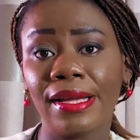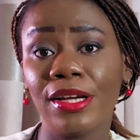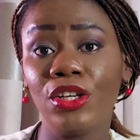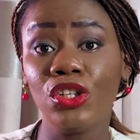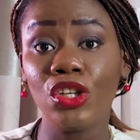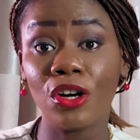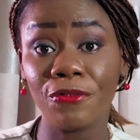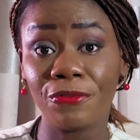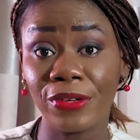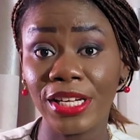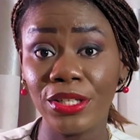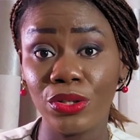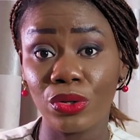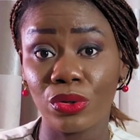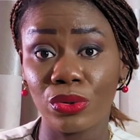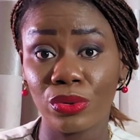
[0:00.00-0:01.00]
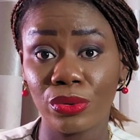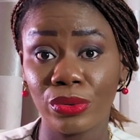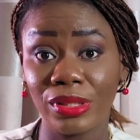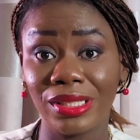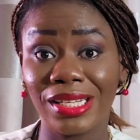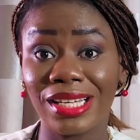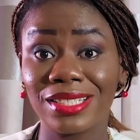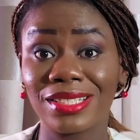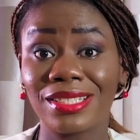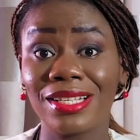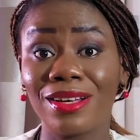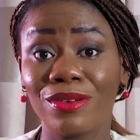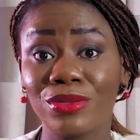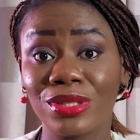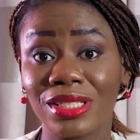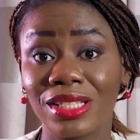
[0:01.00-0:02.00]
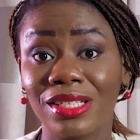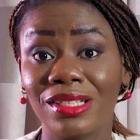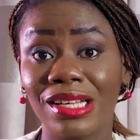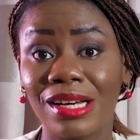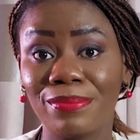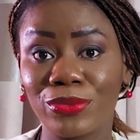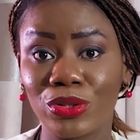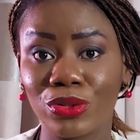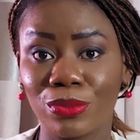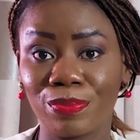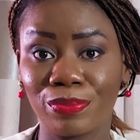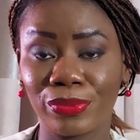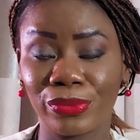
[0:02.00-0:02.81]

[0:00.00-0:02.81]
Your vendor that sells a laptop